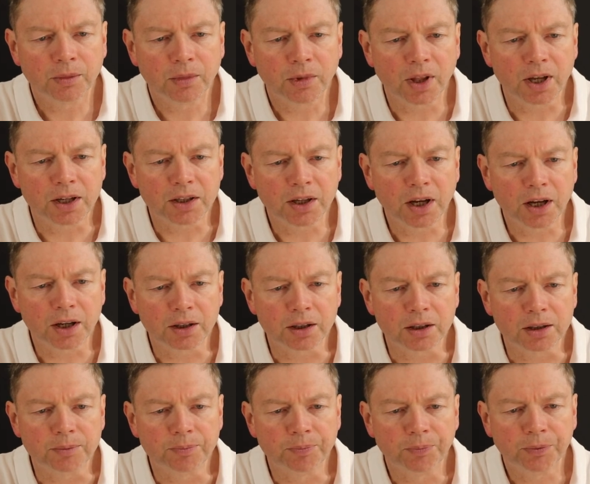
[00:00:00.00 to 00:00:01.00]
That
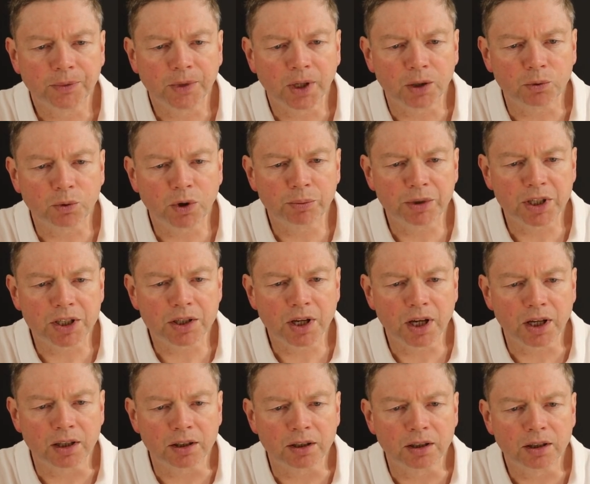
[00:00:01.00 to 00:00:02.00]
day it will be
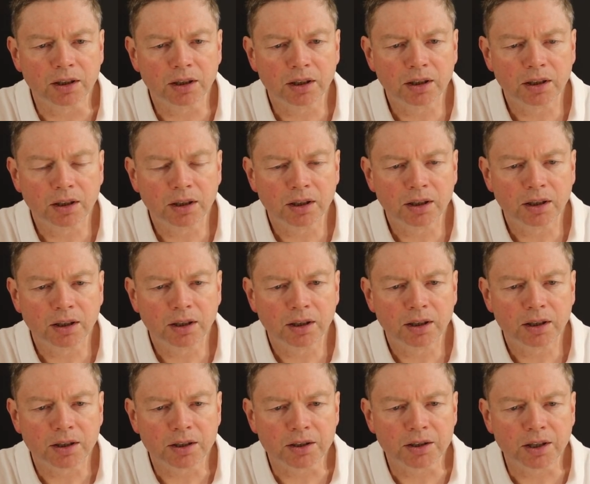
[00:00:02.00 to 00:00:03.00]
said,
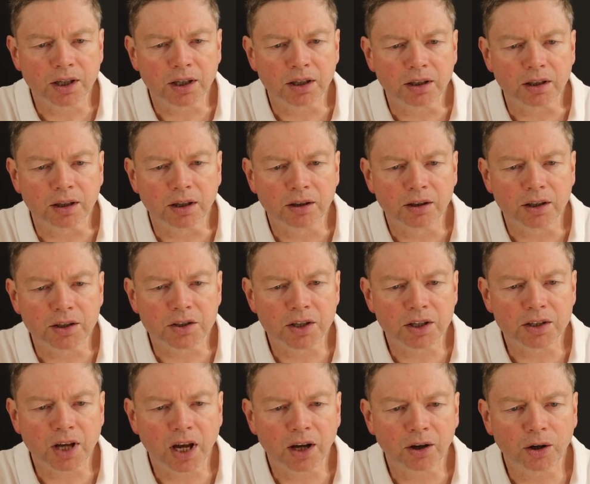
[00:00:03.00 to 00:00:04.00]
See, this
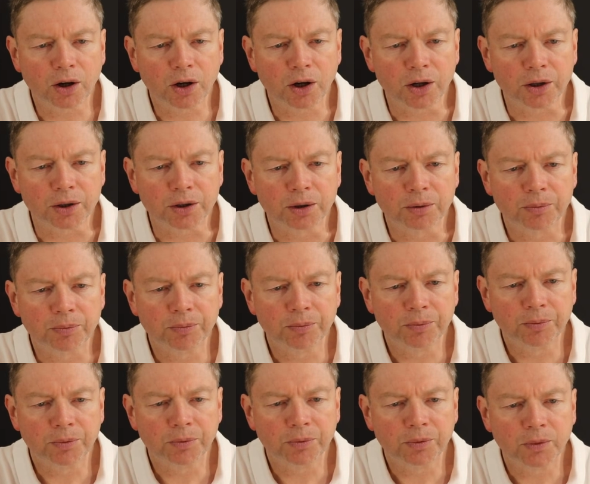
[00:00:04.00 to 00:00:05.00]
is our God,
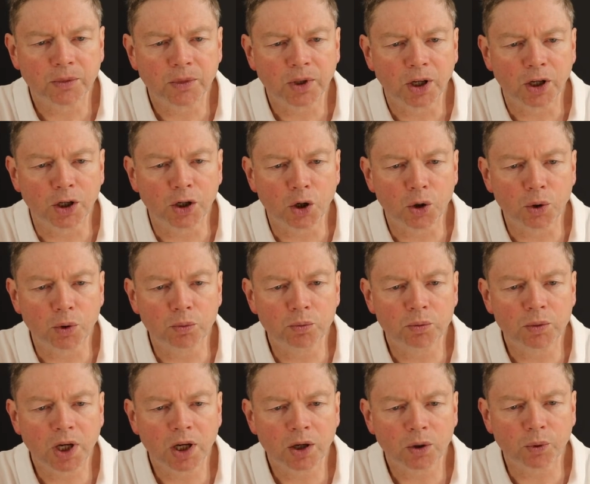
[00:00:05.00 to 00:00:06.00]
in
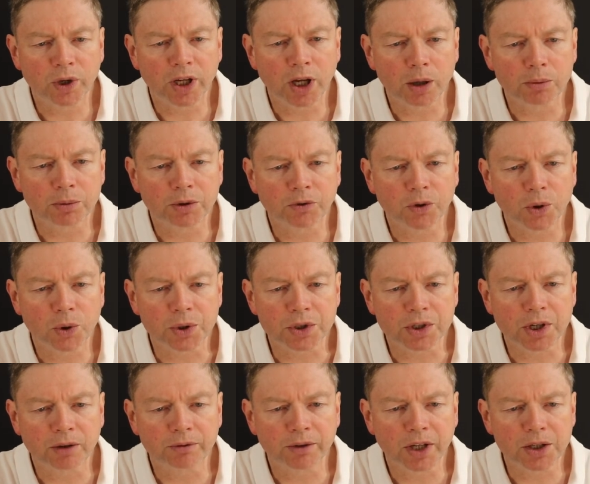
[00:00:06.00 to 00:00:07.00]
whom we hoped for
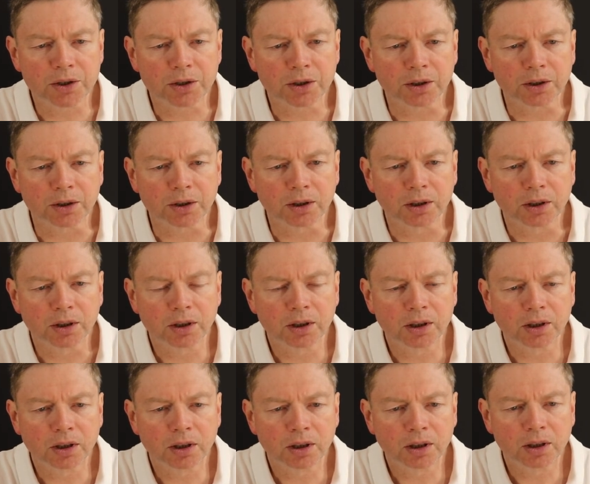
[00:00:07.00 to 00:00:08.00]
salvation.
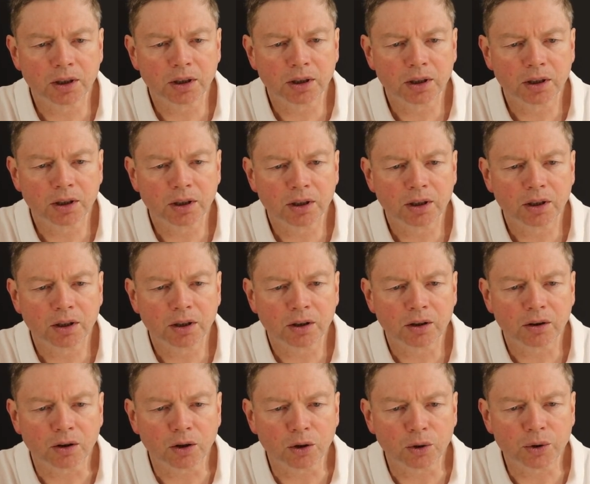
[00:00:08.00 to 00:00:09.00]

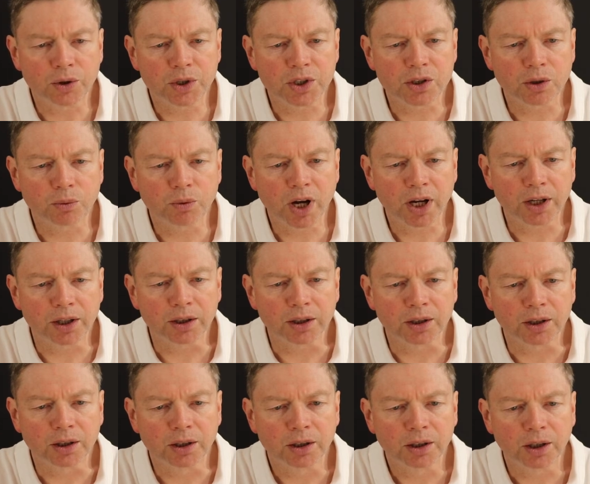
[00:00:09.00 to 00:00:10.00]
The Lord is the
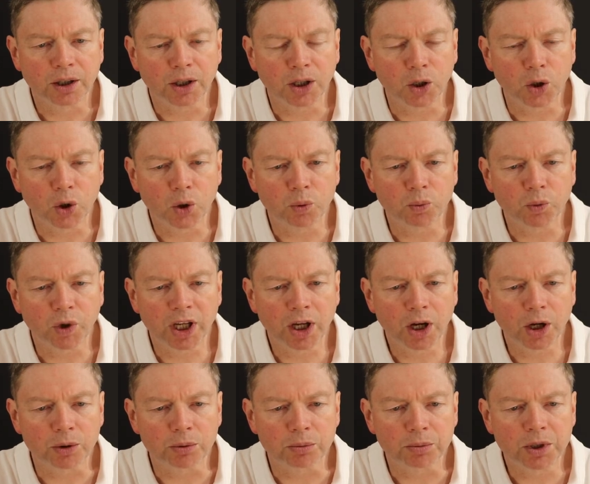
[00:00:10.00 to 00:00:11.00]
one in whom we
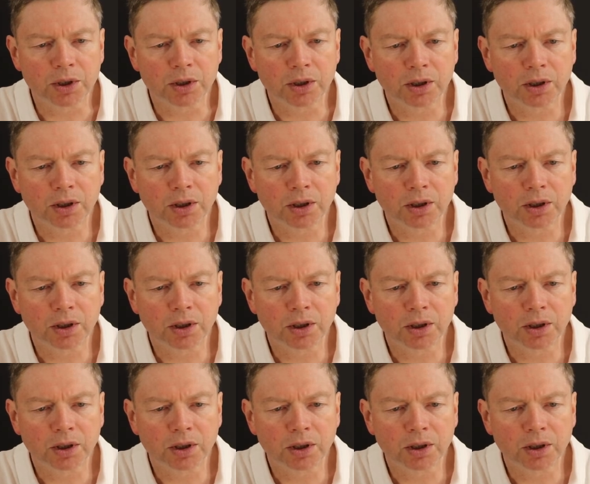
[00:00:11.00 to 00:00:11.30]
hoped.